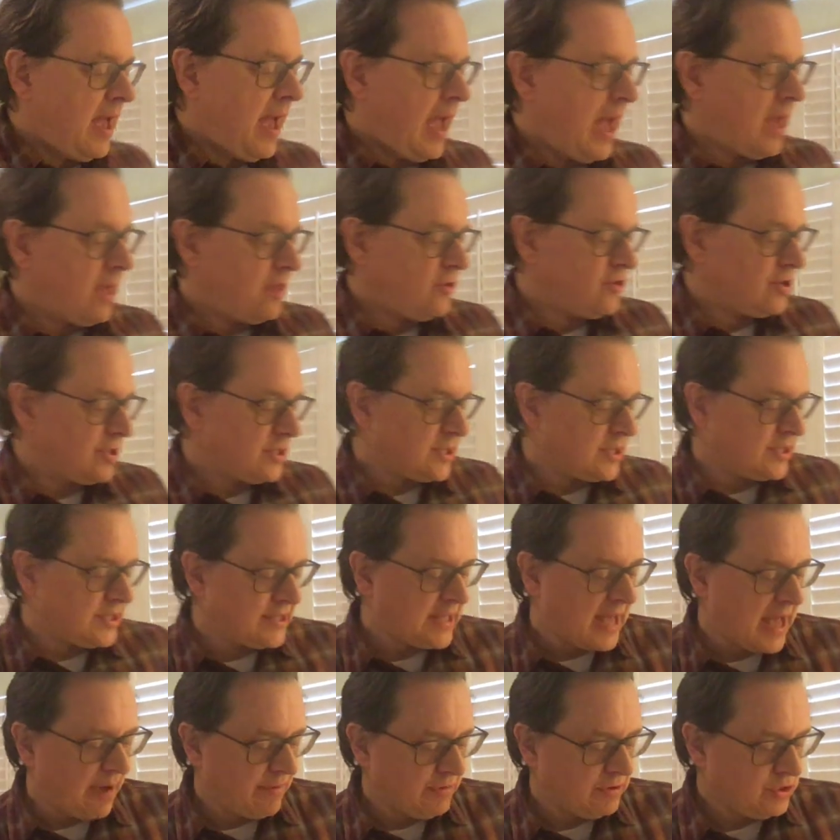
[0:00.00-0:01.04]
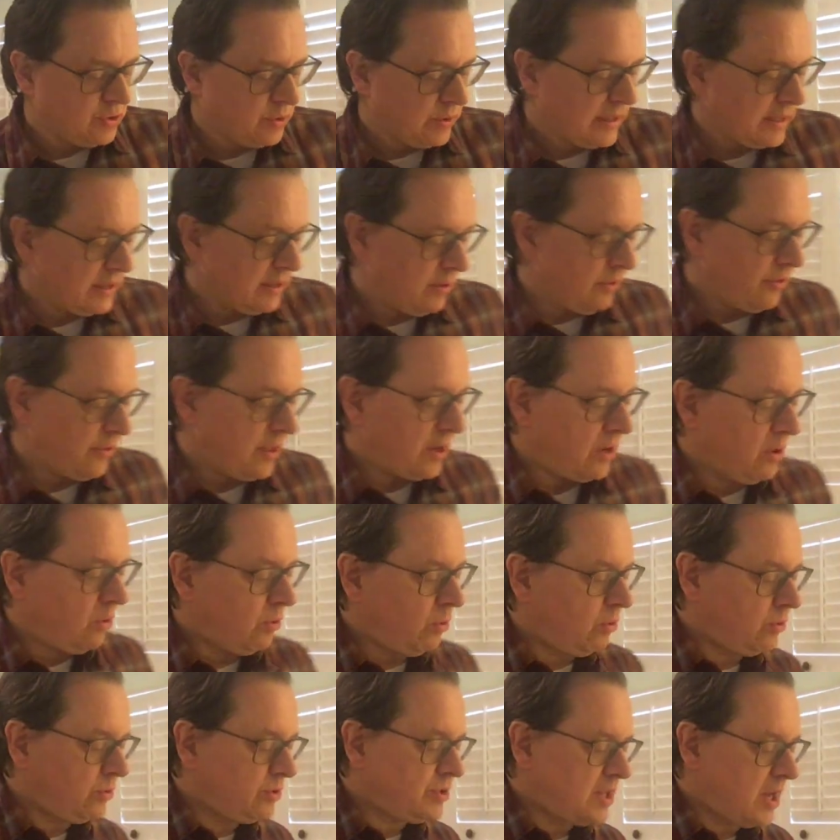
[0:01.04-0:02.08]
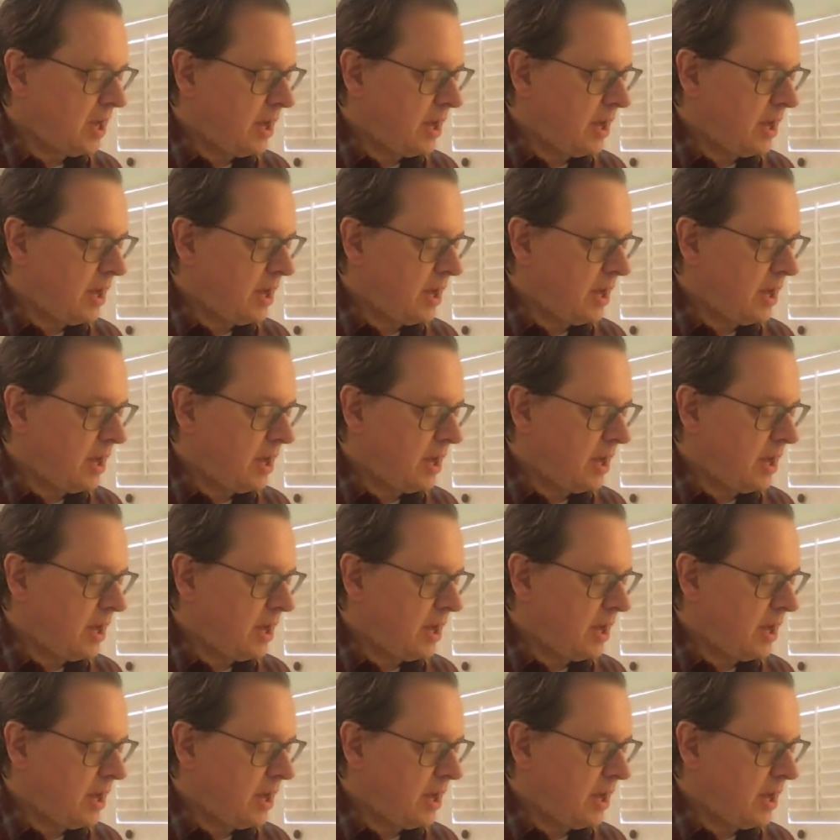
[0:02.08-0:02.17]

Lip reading: as just a savage who kills and holds